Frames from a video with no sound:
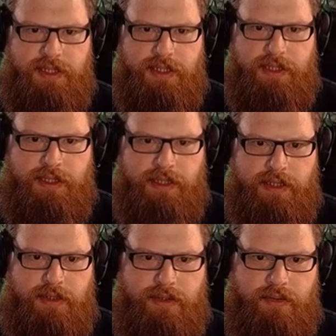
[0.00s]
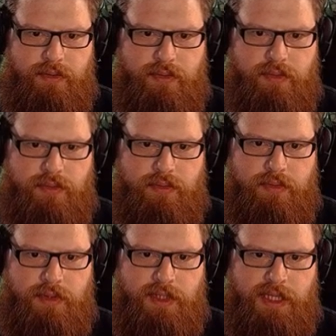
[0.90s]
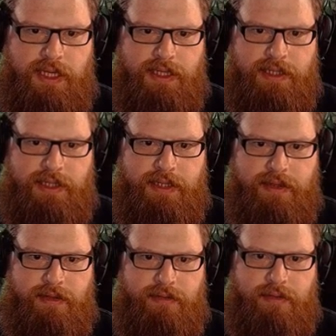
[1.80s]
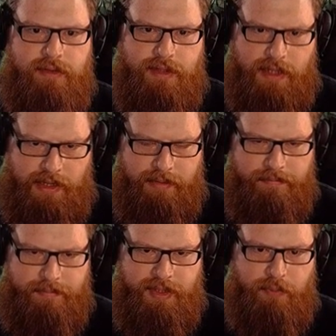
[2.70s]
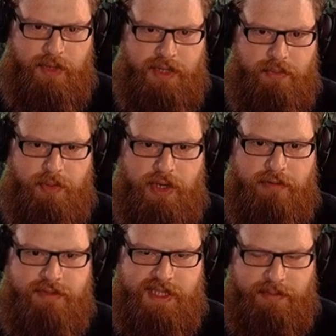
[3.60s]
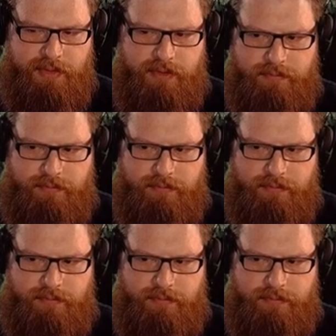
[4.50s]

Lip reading: like that and like that. But then where do we put our receptacle?